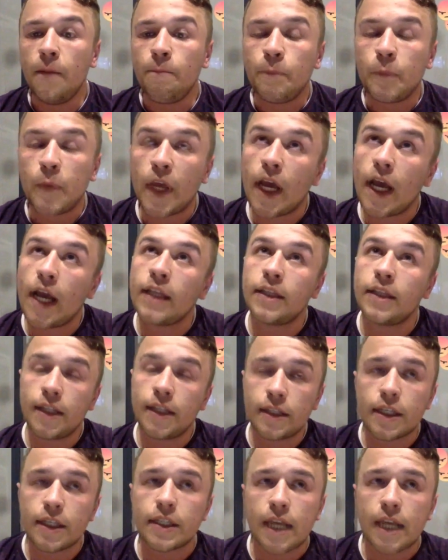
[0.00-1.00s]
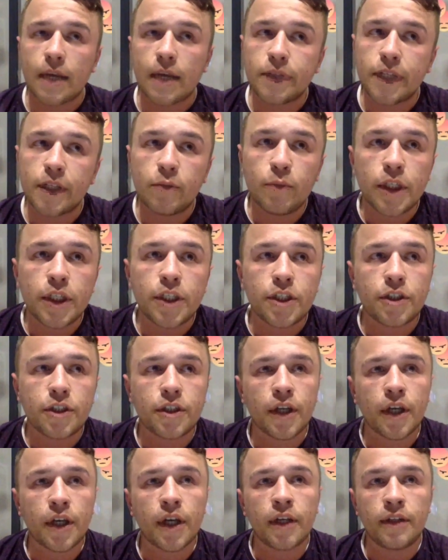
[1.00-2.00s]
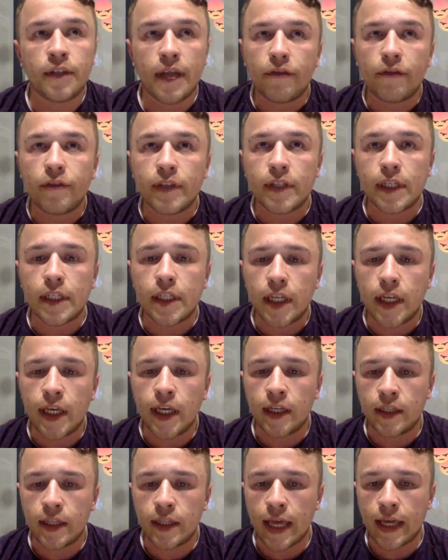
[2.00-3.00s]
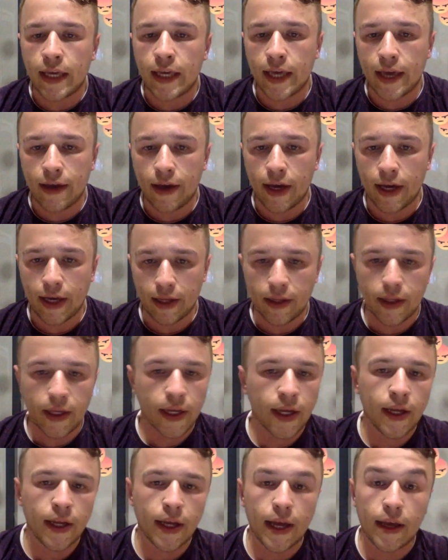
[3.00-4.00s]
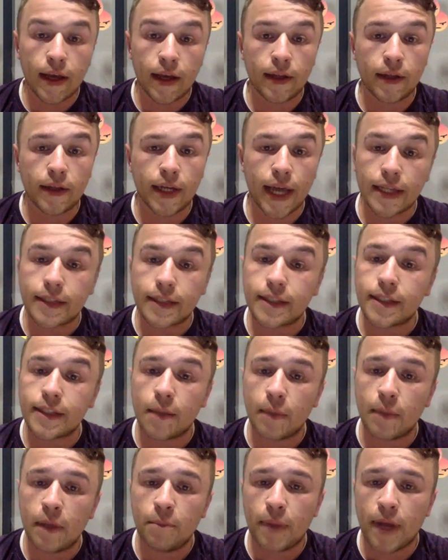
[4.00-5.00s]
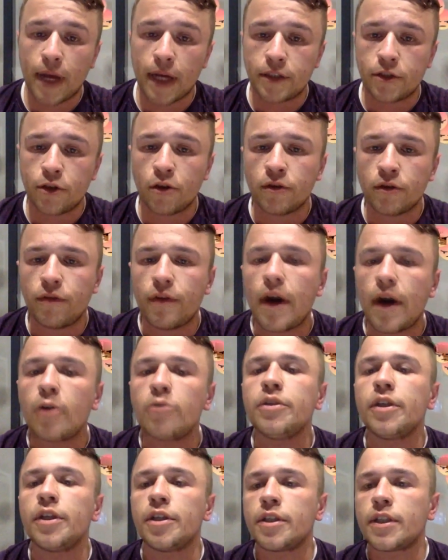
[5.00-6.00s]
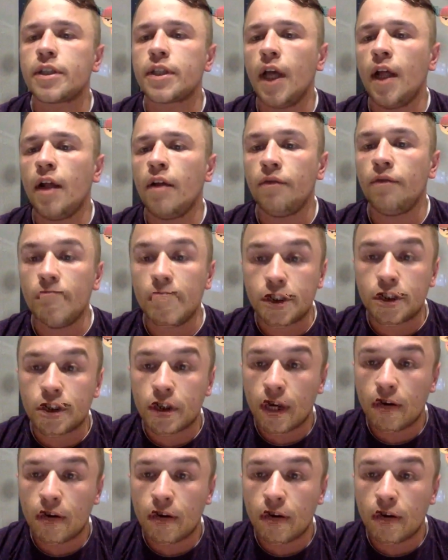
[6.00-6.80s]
And this is something which uh, definitely like ha uh, ha had some impact on founders' vision, I